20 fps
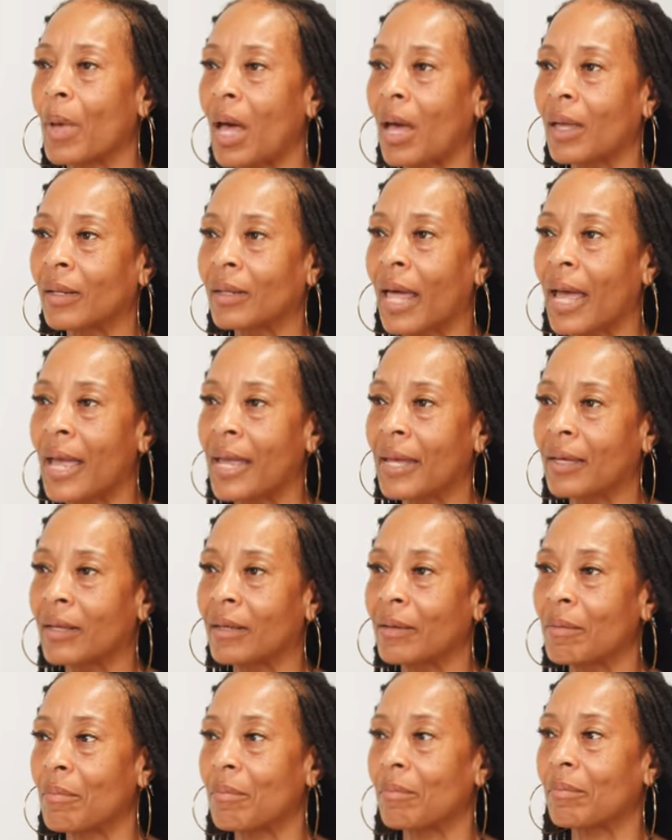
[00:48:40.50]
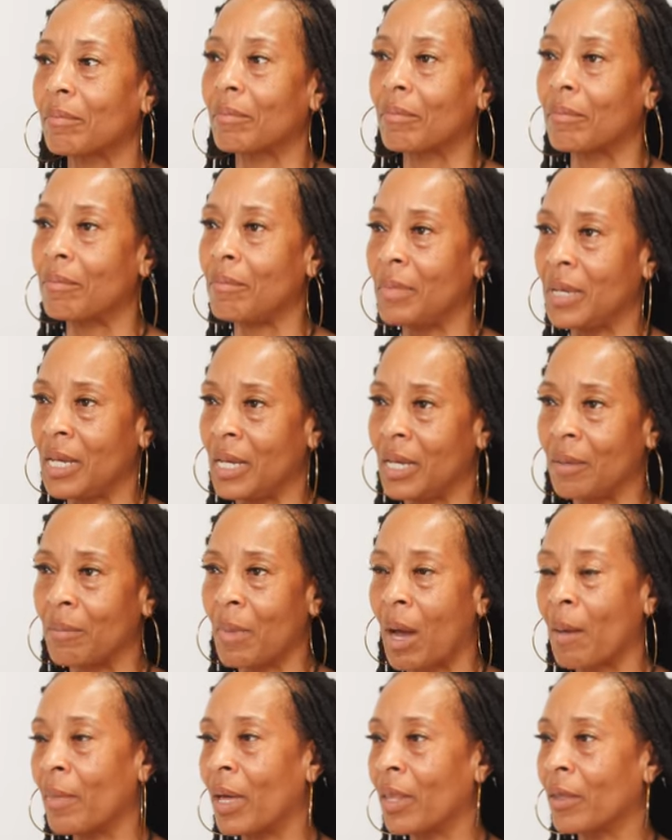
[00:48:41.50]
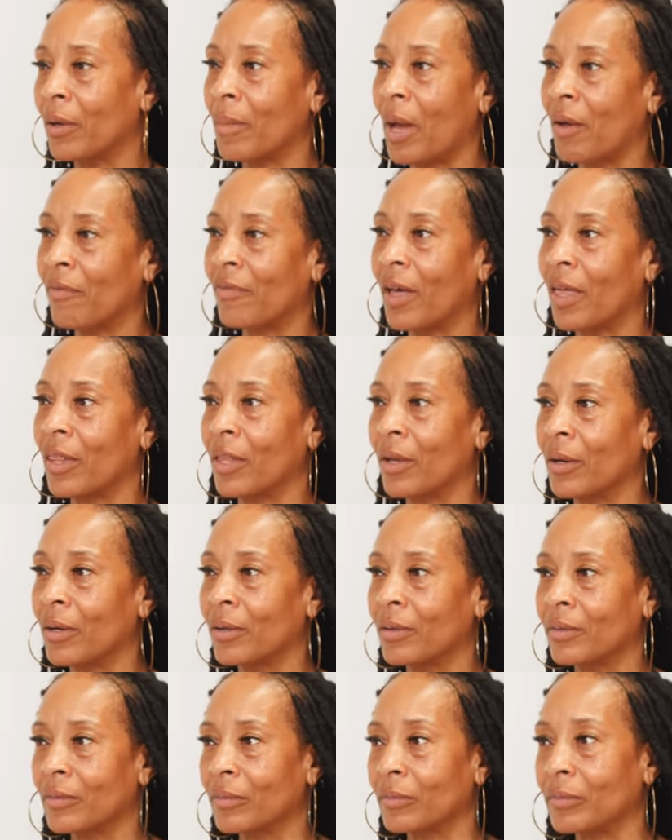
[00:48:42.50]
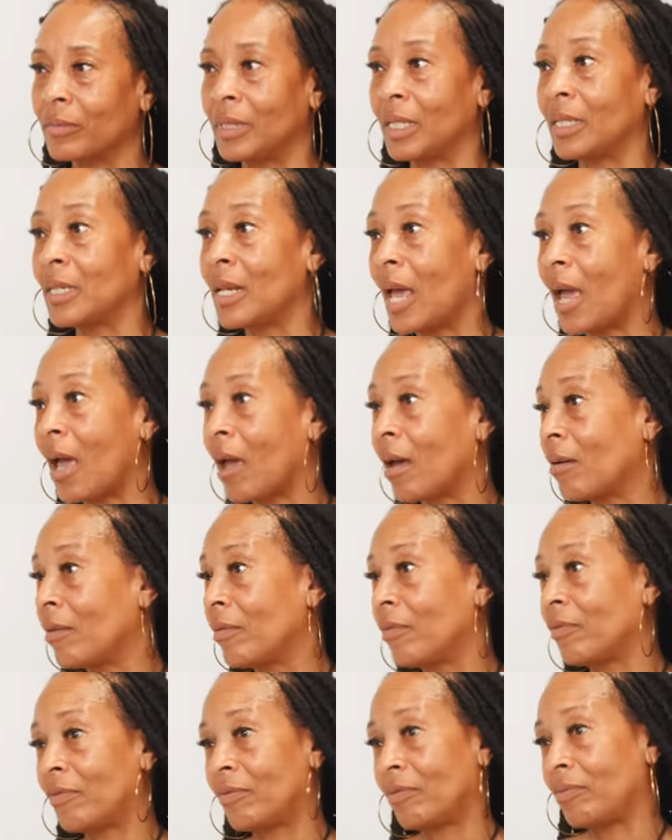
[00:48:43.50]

unlike me, my mother and my father didn't have